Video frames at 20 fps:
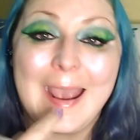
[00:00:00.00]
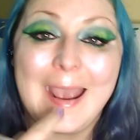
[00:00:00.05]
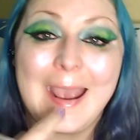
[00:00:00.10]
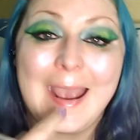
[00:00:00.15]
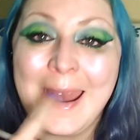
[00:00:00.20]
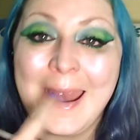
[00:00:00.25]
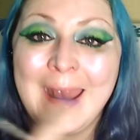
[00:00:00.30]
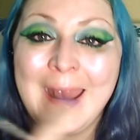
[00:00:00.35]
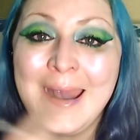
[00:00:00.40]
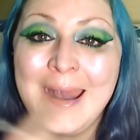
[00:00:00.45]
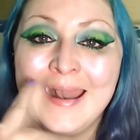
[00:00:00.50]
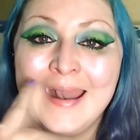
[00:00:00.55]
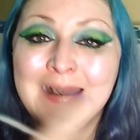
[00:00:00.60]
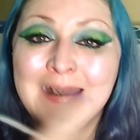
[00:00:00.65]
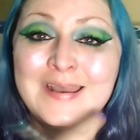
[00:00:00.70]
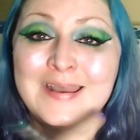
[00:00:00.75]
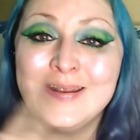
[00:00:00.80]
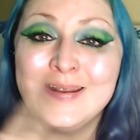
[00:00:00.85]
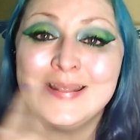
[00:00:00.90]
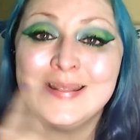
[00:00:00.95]

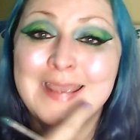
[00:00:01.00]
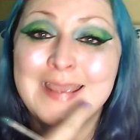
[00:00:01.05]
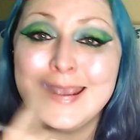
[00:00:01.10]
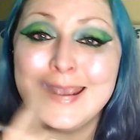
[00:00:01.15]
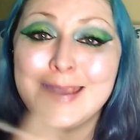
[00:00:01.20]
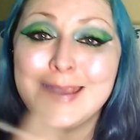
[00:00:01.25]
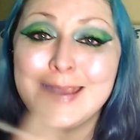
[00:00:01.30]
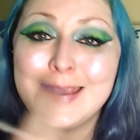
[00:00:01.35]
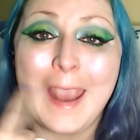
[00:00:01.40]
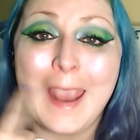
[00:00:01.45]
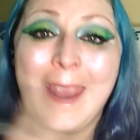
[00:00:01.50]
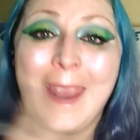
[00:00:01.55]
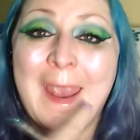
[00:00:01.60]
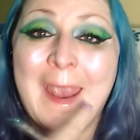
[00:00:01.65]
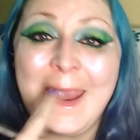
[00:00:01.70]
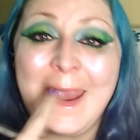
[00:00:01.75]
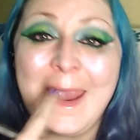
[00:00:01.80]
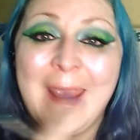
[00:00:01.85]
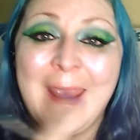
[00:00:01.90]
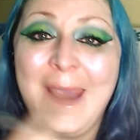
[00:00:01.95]
do this
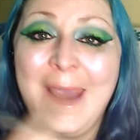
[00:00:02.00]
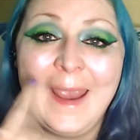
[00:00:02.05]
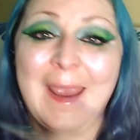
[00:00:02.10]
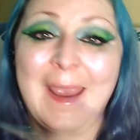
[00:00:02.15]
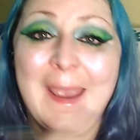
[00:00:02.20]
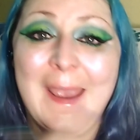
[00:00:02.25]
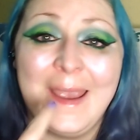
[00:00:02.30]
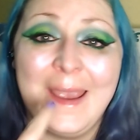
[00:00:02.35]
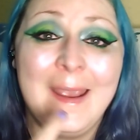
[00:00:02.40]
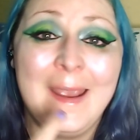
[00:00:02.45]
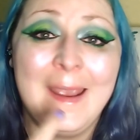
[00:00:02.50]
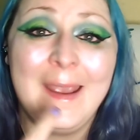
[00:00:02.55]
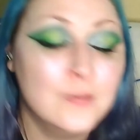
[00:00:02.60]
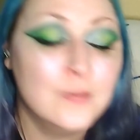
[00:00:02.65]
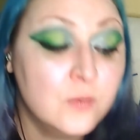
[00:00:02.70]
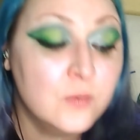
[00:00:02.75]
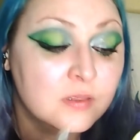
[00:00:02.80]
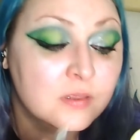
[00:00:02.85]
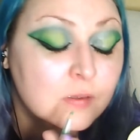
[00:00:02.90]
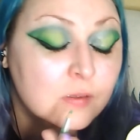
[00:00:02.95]

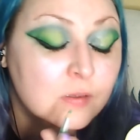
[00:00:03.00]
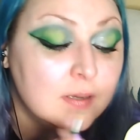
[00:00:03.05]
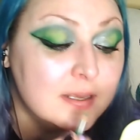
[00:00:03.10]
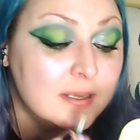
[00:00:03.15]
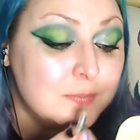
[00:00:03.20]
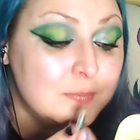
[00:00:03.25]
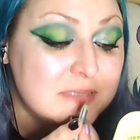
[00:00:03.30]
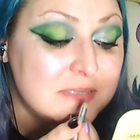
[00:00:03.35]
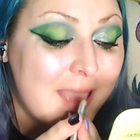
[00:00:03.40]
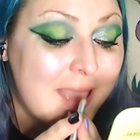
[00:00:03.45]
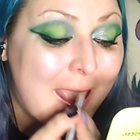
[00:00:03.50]
with your lips.